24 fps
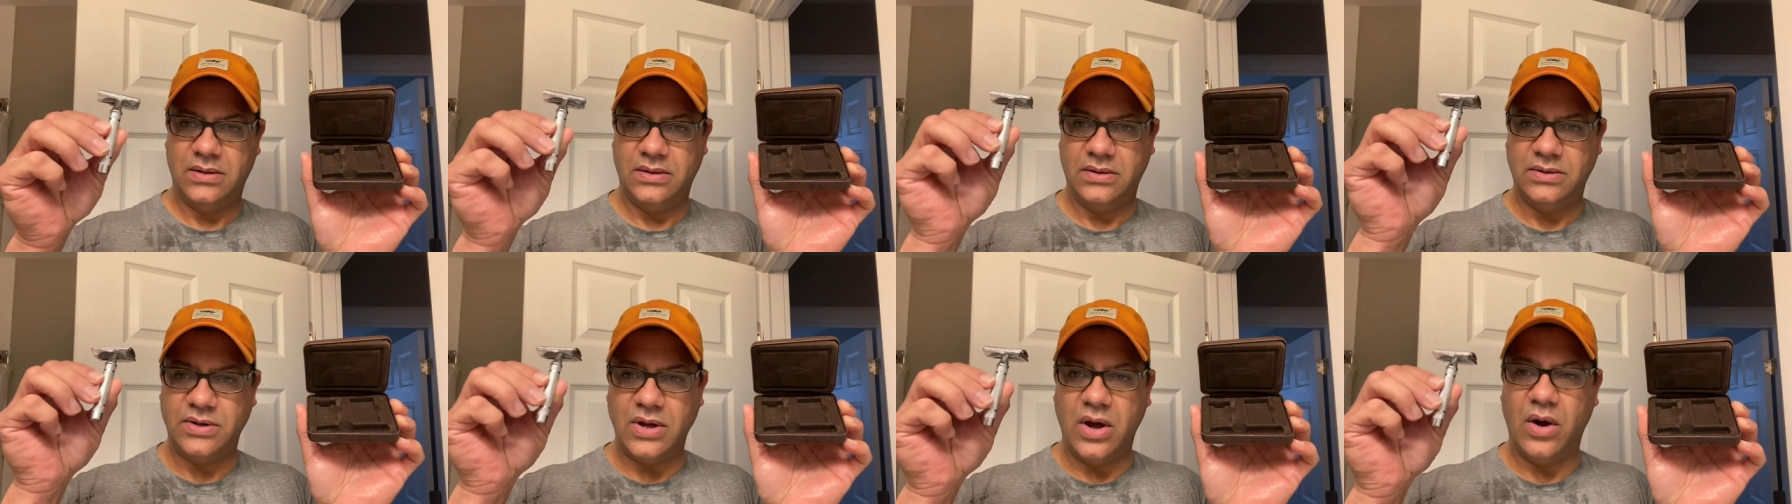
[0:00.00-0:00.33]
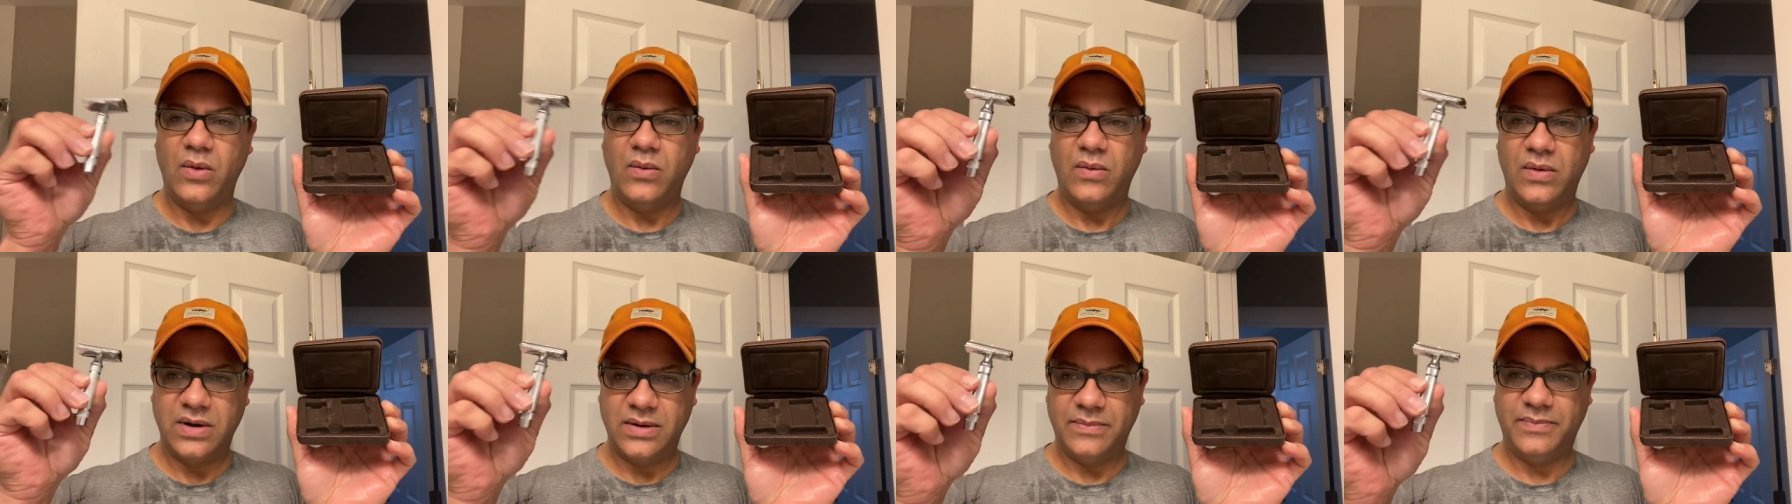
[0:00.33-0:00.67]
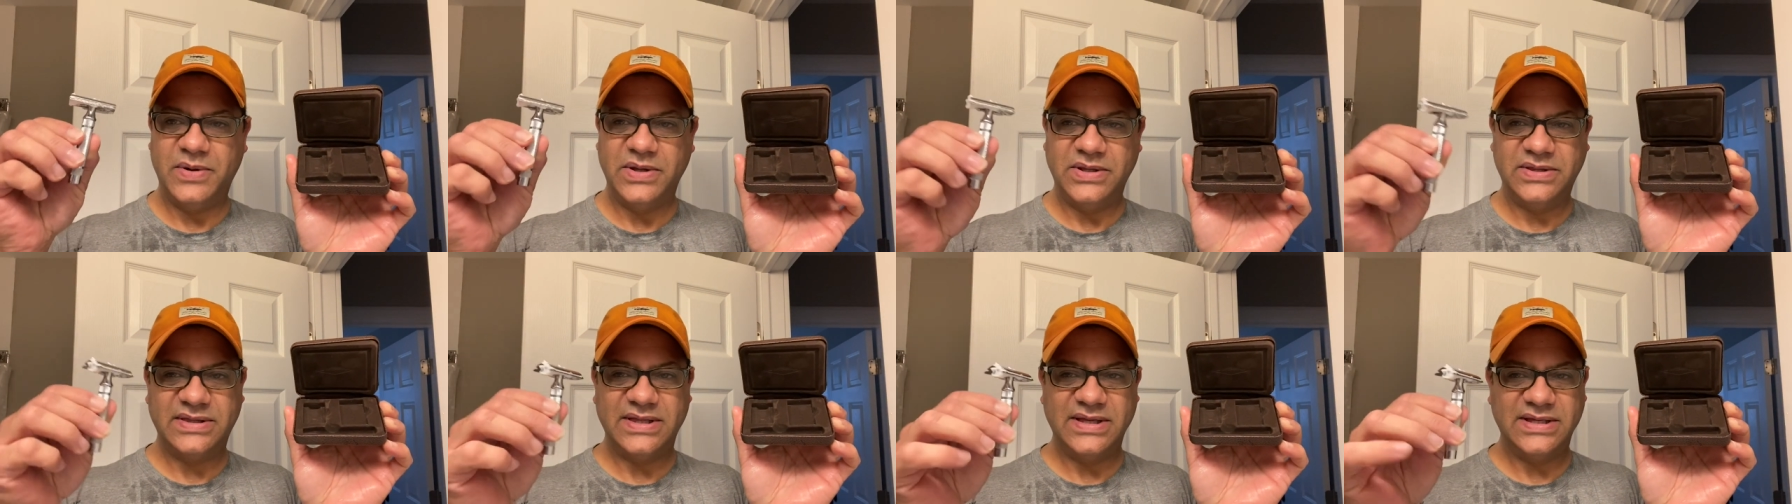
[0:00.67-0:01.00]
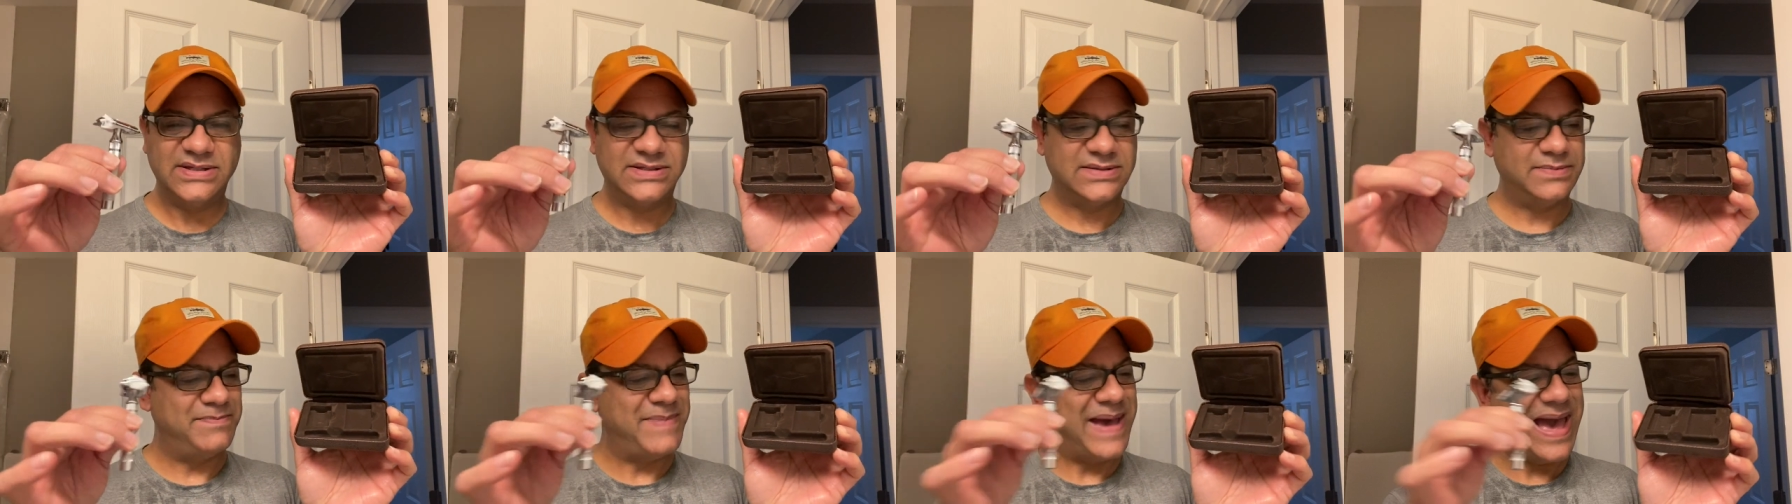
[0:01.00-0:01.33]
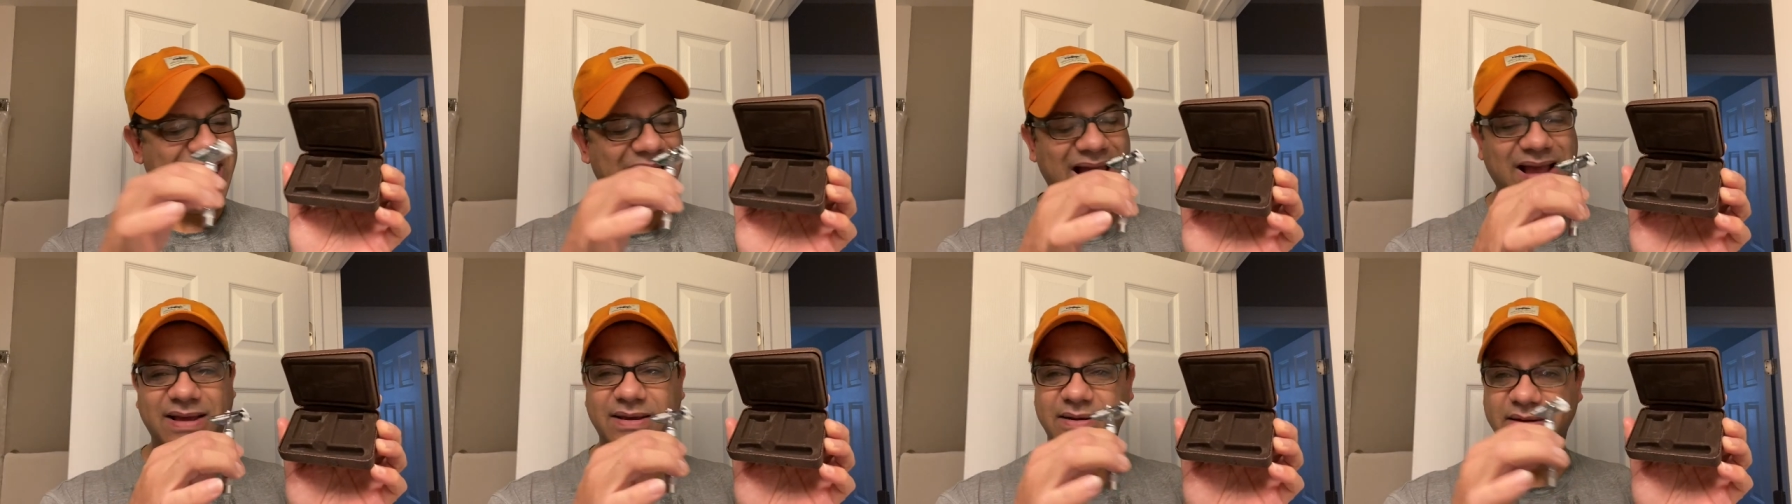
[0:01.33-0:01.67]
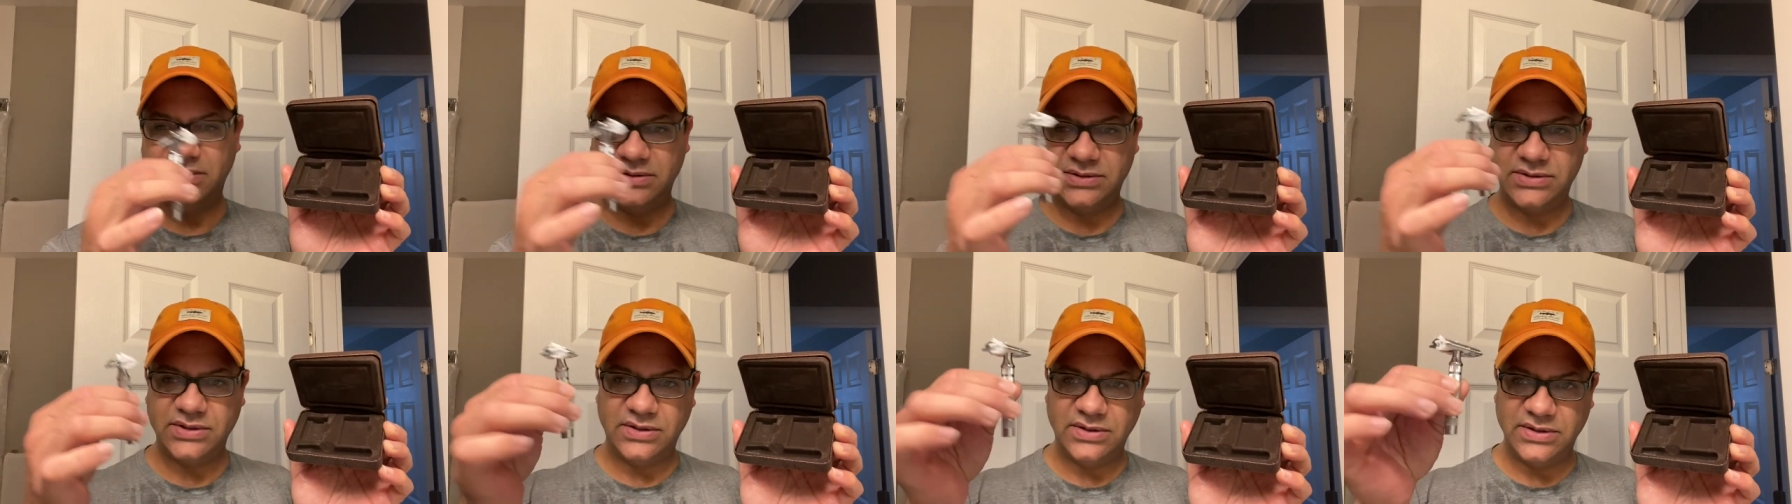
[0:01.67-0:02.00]
don't want to put this back
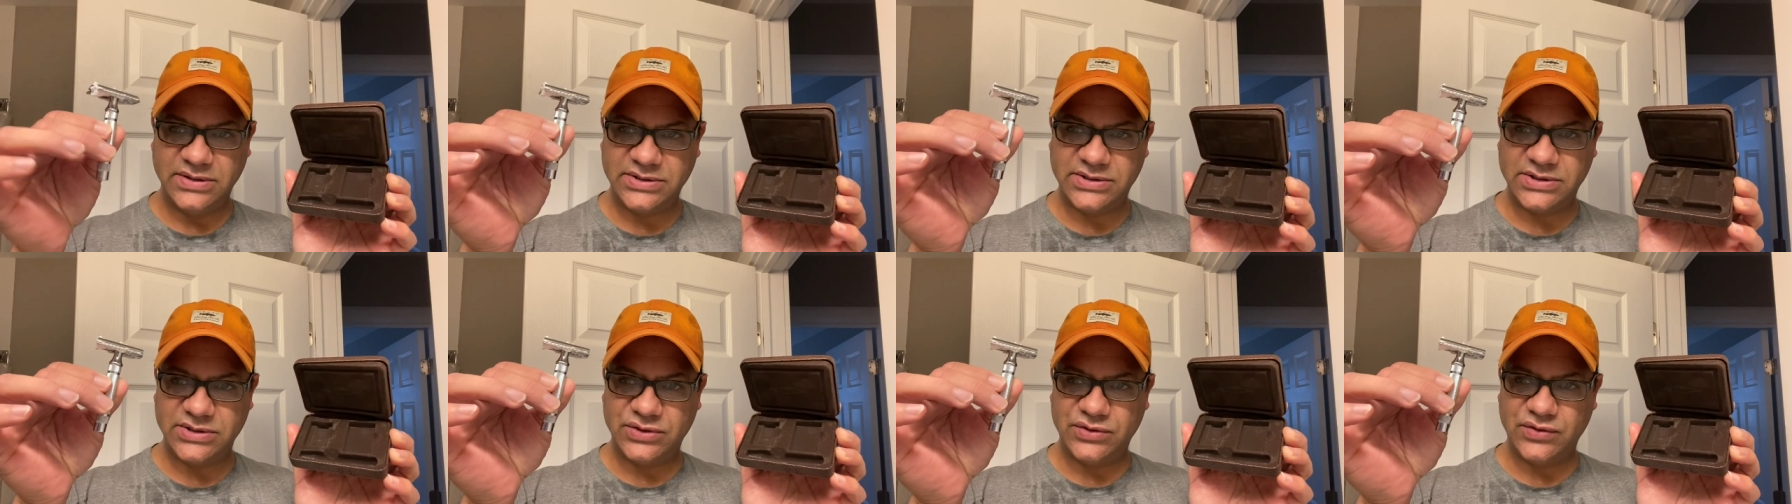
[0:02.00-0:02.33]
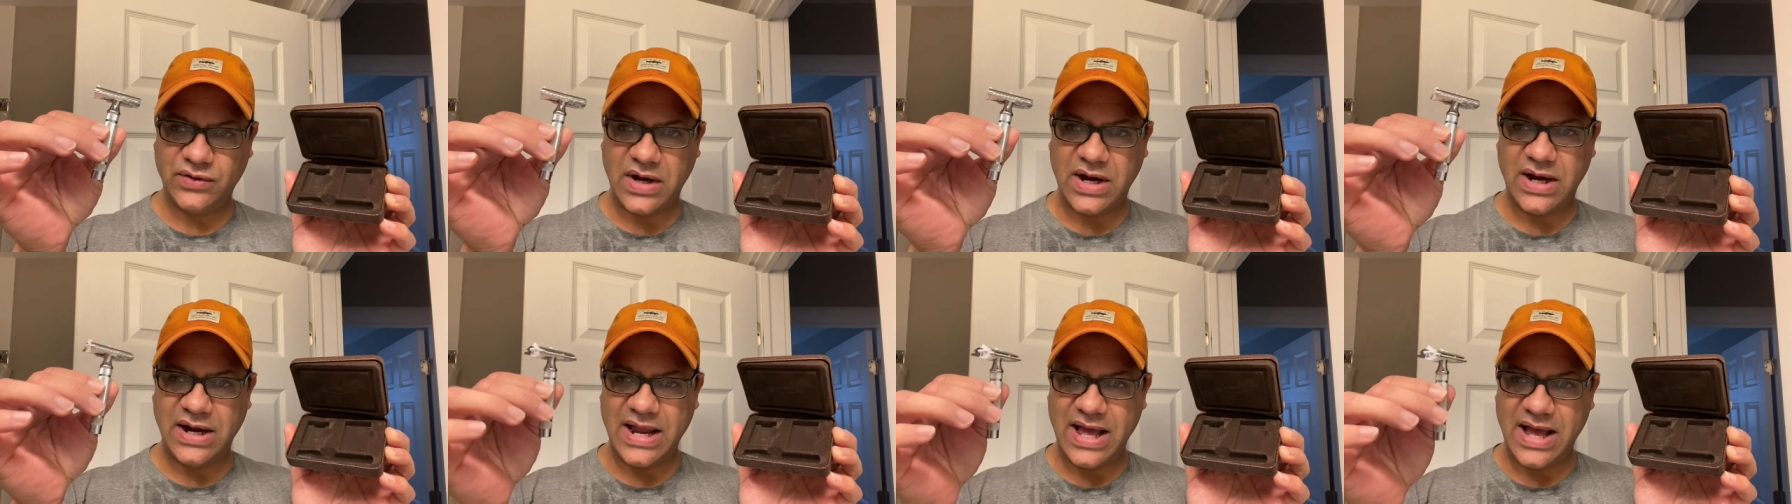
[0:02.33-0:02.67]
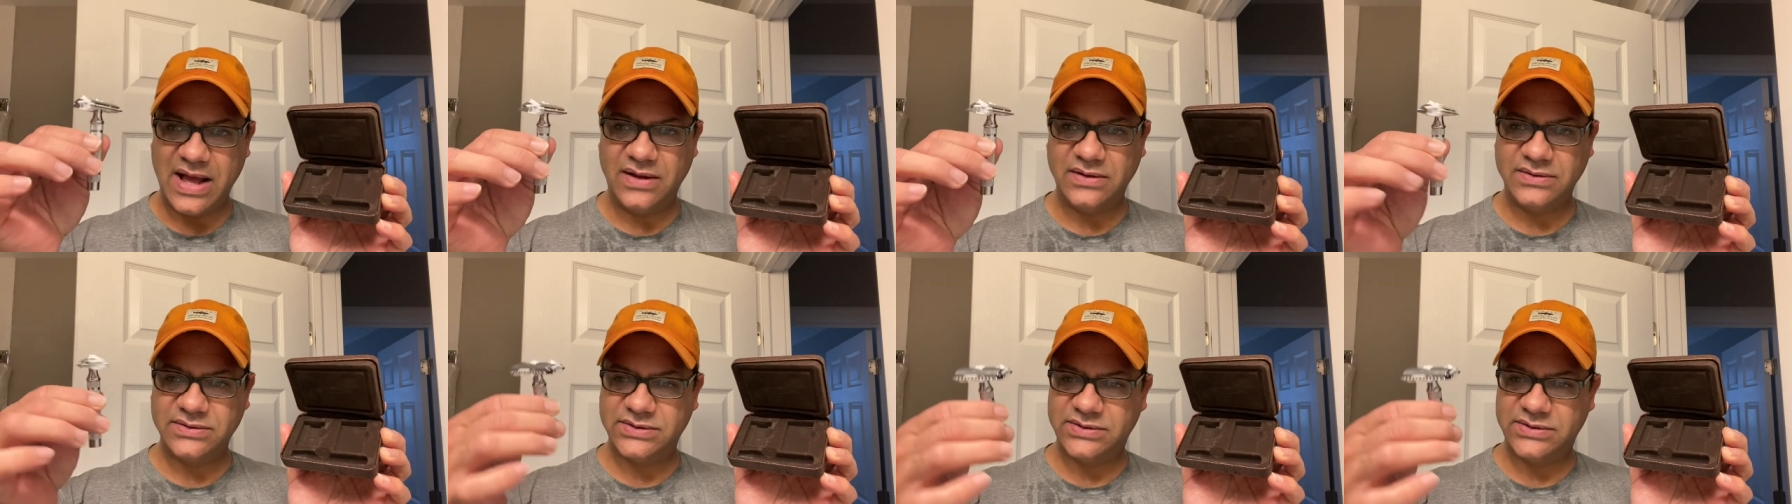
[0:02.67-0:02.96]
until this is dried out.